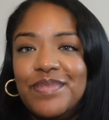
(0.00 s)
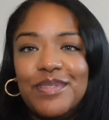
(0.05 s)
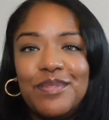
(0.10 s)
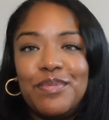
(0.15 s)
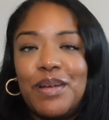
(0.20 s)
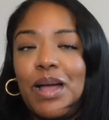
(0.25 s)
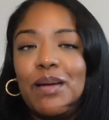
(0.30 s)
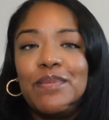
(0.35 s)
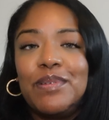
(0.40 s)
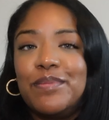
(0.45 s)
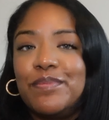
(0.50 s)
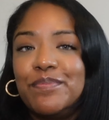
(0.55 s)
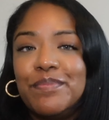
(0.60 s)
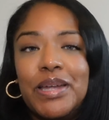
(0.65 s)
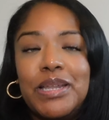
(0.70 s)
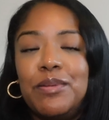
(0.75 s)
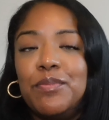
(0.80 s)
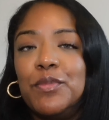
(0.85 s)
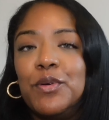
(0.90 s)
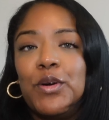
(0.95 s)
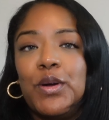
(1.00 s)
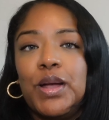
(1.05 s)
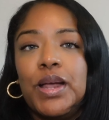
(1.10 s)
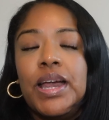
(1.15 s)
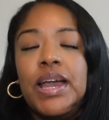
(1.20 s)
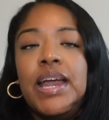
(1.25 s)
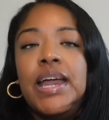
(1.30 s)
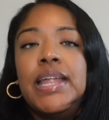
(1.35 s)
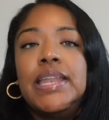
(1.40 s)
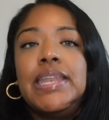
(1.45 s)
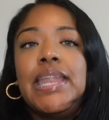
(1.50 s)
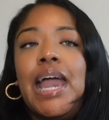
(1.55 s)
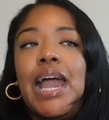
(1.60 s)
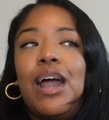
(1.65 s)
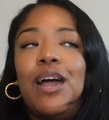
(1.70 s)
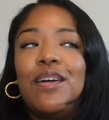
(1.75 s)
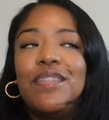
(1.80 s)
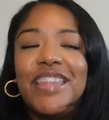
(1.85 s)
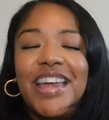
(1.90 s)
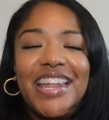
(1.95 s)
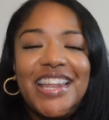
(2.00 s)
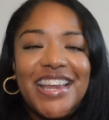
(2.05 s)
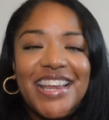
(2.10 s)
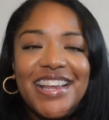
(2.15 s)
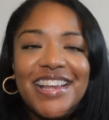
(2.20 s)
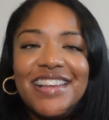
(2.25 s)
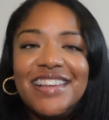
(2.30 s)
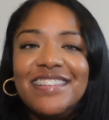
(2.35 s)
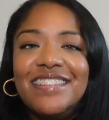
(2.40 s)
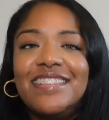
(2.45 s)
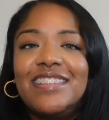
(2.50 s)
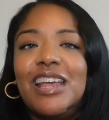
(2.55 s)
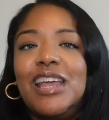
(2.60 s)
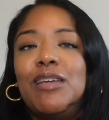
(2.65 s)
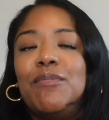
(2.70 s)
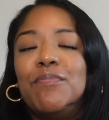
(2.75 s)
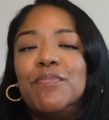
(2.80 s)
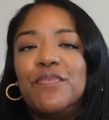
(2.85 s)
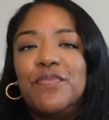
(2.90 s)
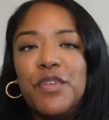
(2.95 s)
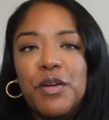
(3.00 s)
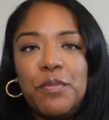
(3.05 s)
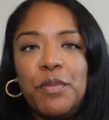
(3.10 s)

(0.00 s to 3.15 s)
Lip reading: probably many more. Now that is for